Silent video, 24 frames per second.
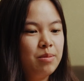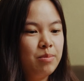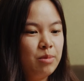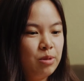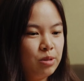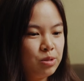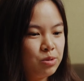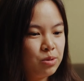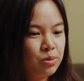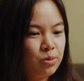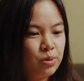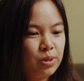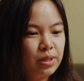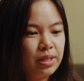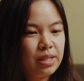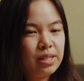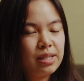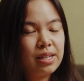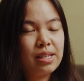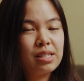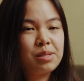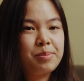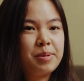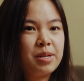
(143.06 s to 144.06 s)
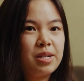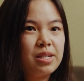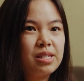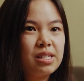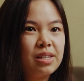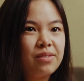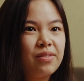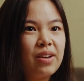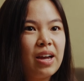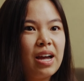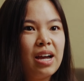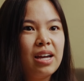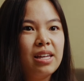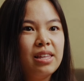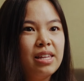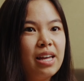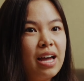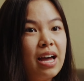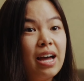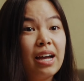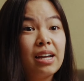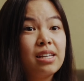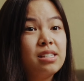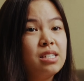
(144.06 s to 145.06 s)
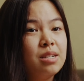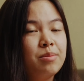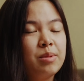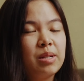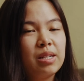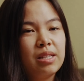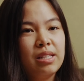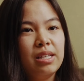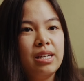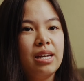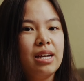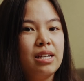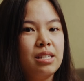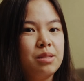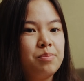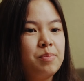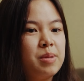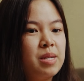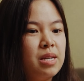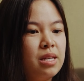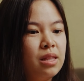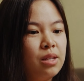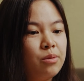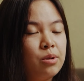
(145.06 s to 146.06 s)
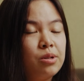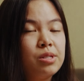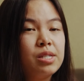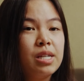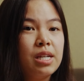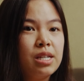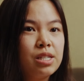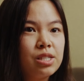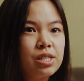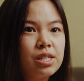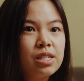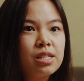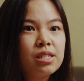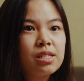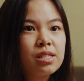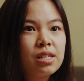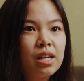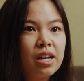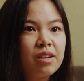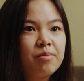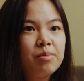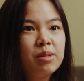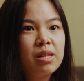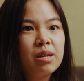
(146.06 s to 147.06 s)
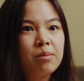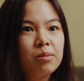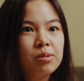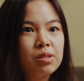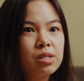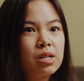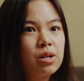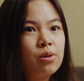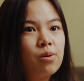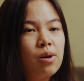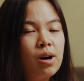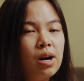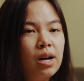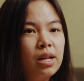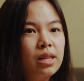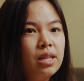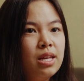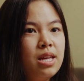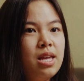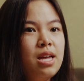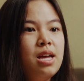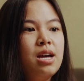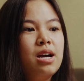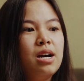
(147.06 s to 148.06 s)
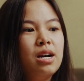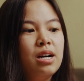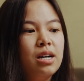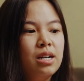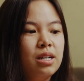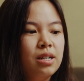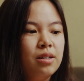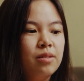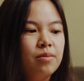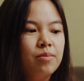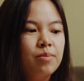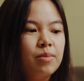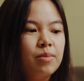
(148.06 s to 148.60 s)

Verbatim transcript: most rewarding experience I've had academically has been the rotations that I've been able to go on um,